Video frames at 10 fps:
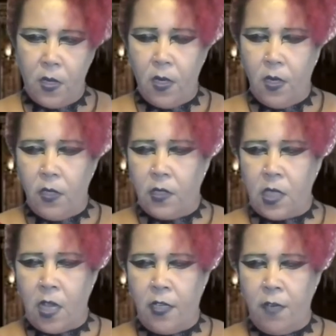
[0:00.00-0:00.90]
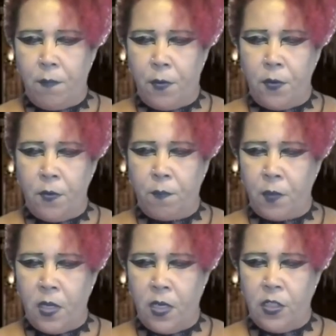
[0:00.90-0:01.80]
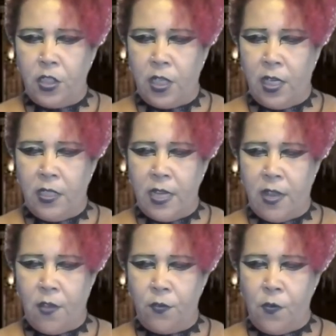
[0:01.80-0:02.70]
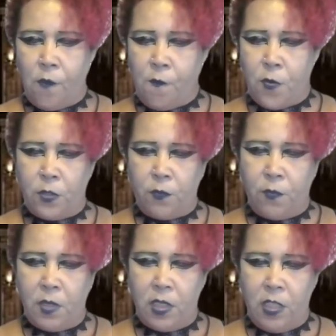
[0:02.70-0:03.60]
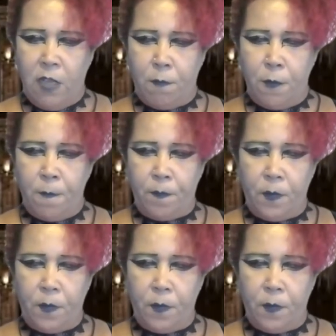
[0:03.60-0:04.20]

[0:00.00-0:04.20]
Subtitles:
The tiny bird plunged head down first from the steeple.